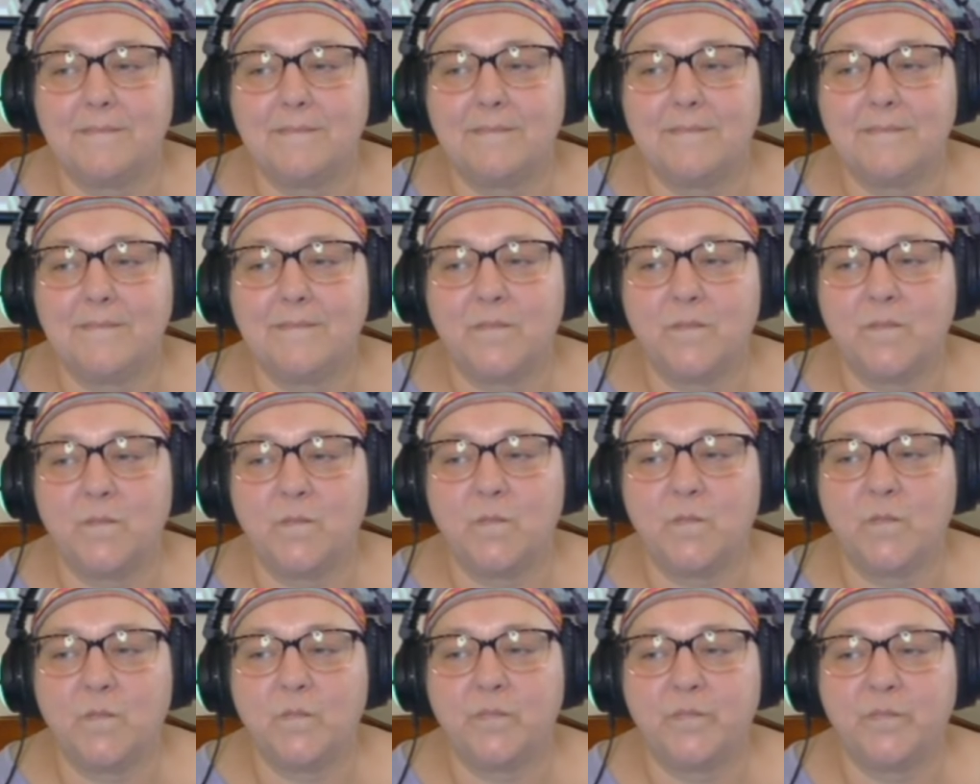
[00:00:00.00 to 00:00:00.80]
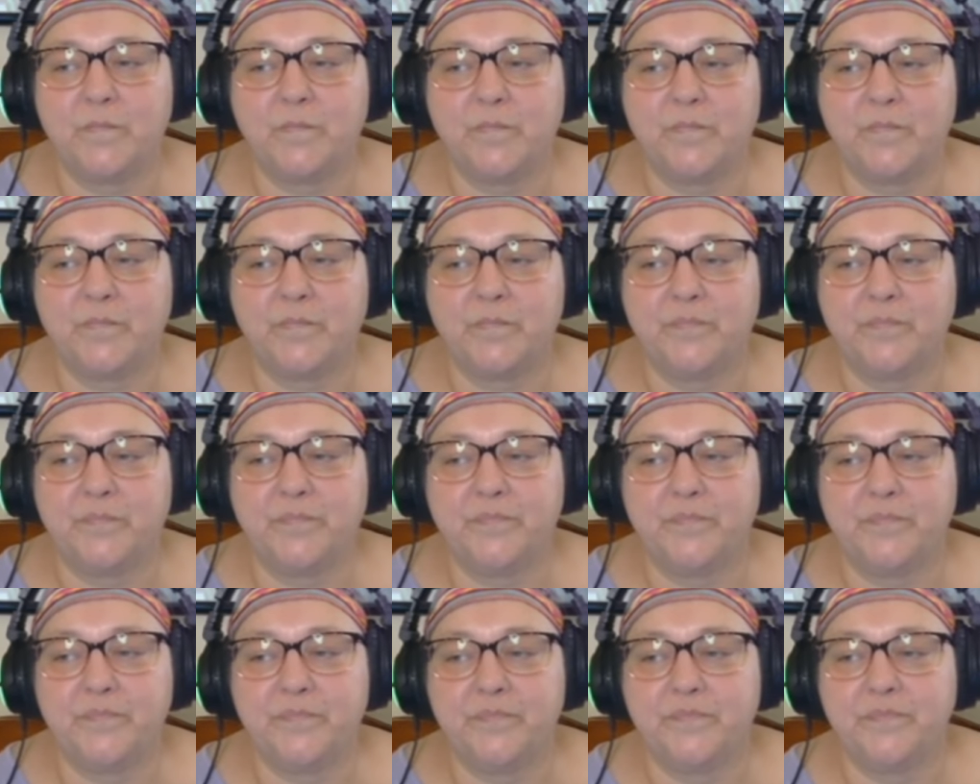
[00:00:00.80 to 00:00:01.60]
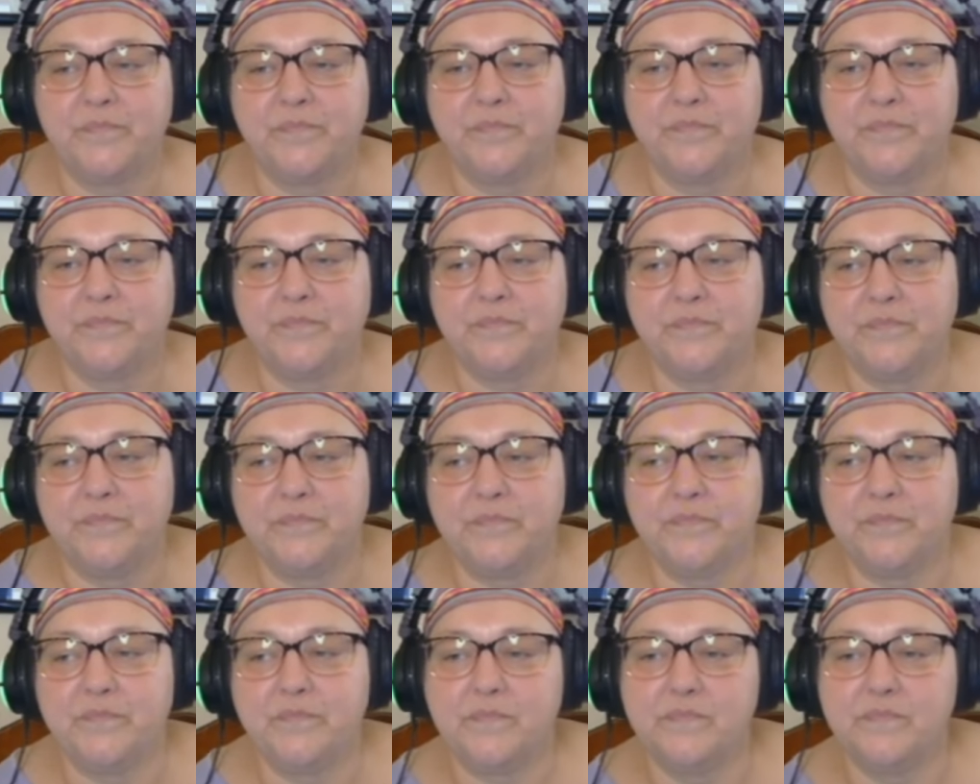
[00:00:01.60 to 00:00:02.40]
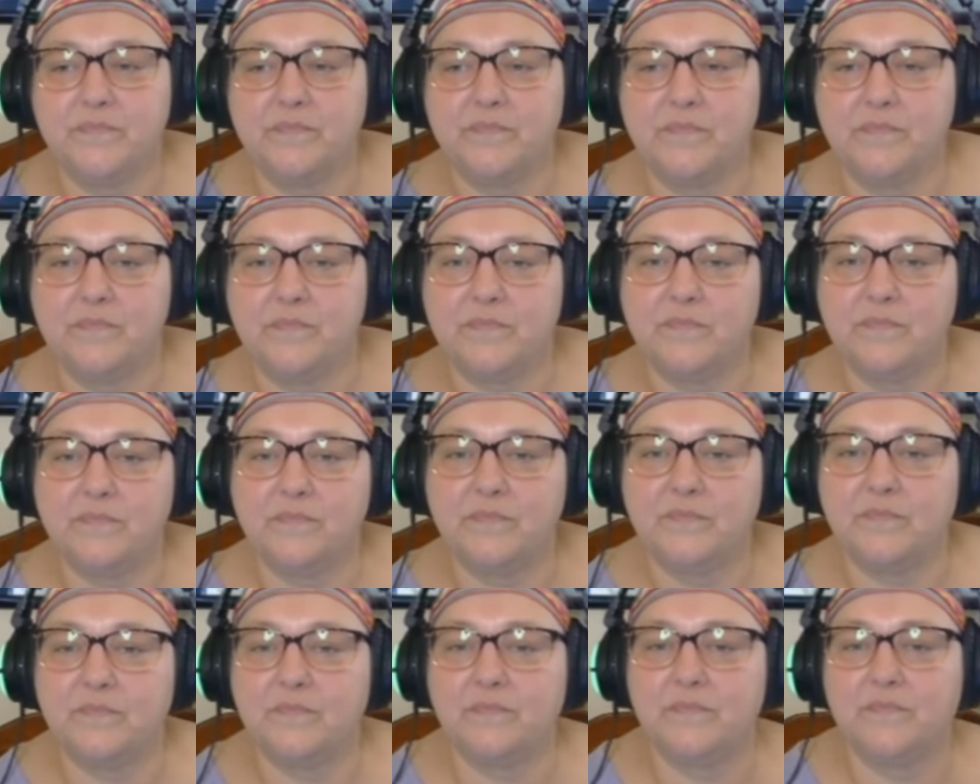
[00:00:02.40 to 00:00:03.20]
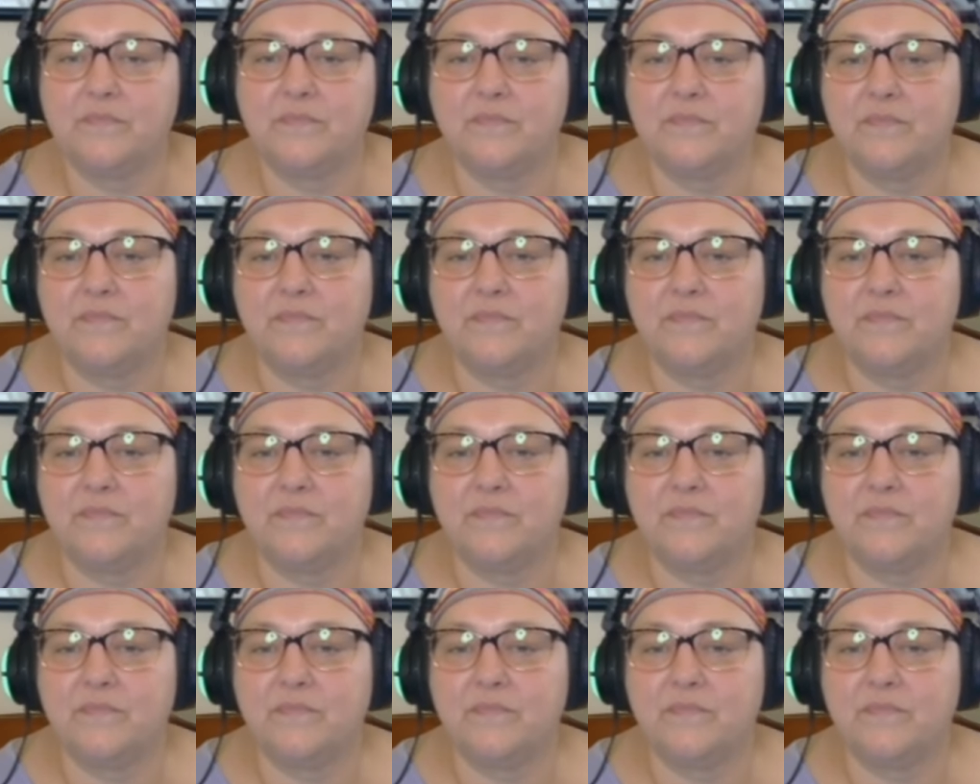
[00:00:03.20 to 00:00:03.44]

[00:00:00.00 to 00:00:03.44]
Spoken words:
This person isn't speaking.